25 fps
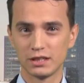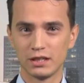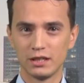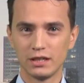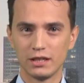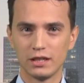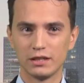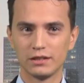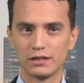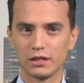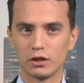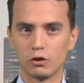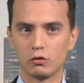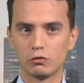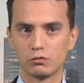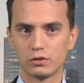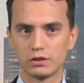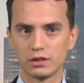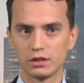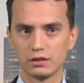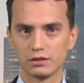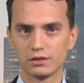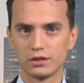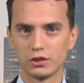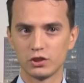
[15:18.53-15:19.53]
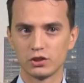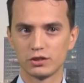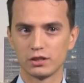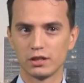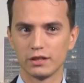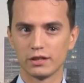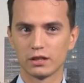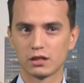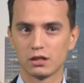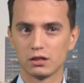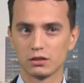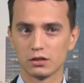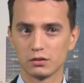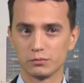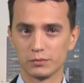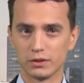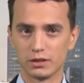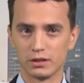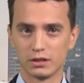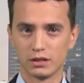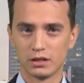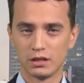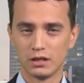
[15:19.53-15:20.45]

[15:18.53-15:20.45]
and the overall digital economy.